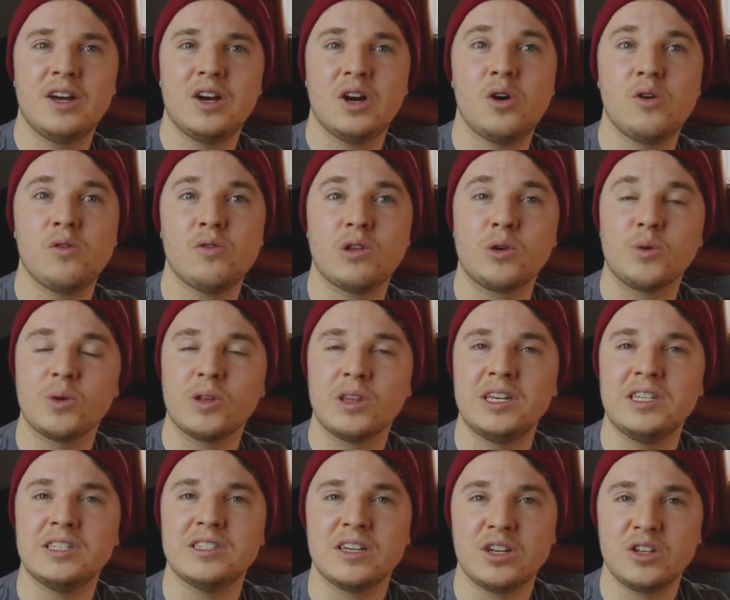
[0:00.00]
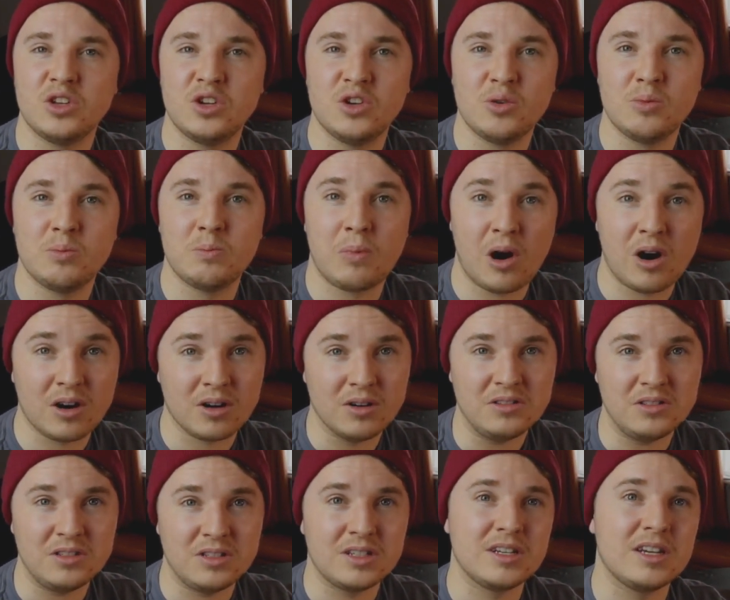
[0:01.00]
oh, they're releasing new
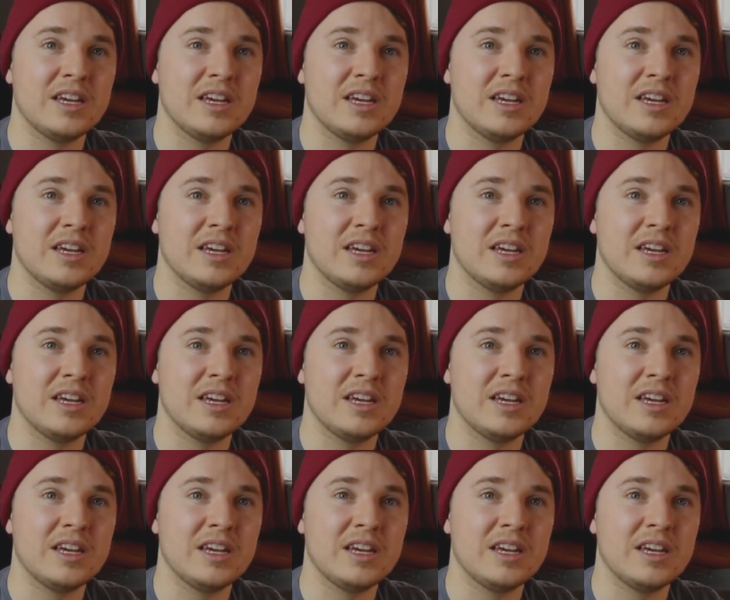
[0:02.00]
parts